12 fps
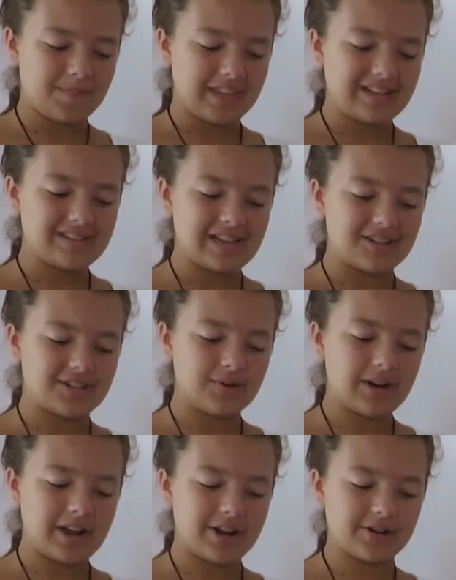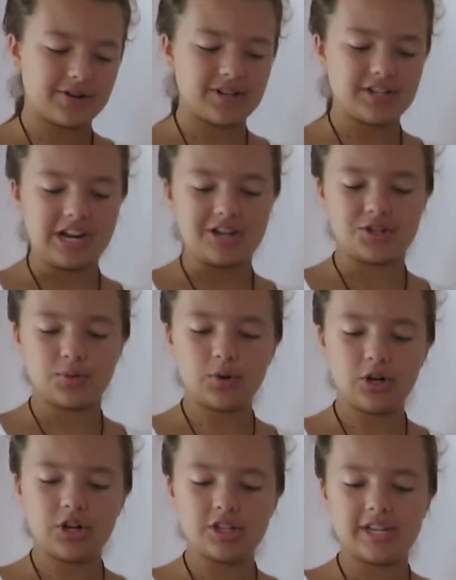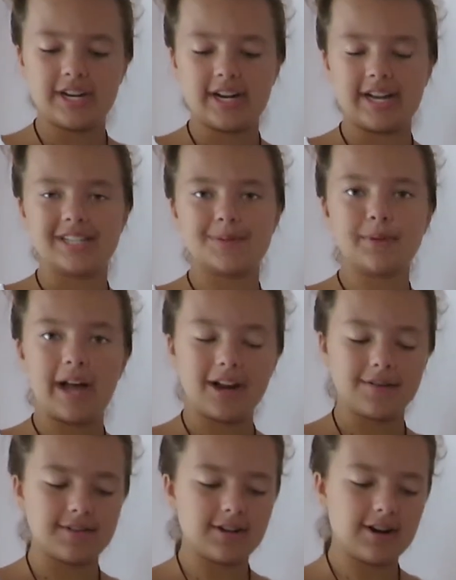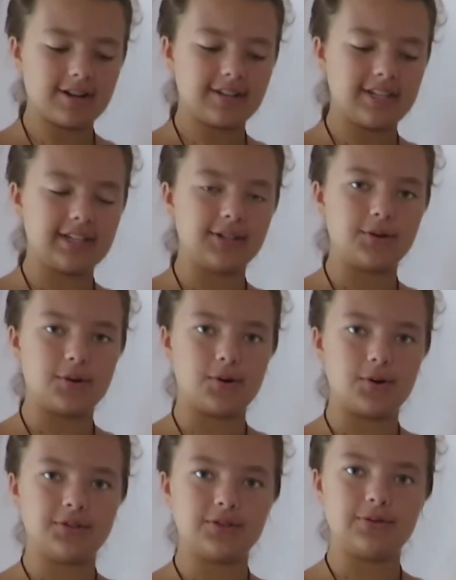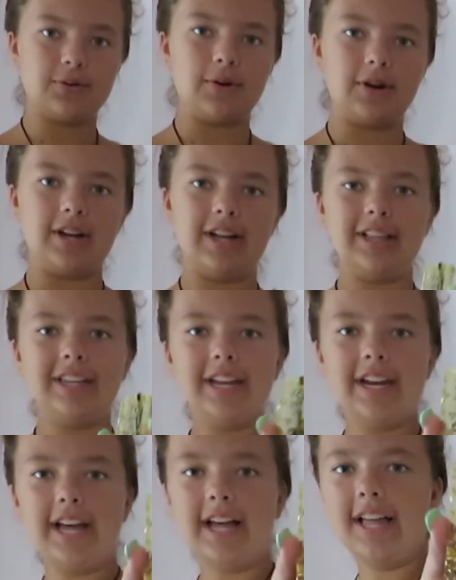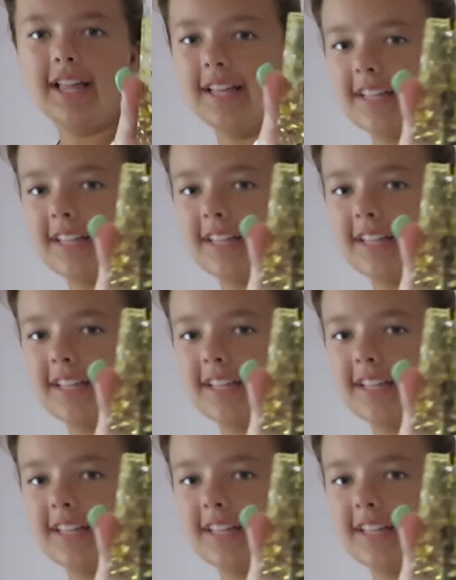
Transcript: It says, "You and I are going to change the world," and it has black for the Darkling and gold for Alina.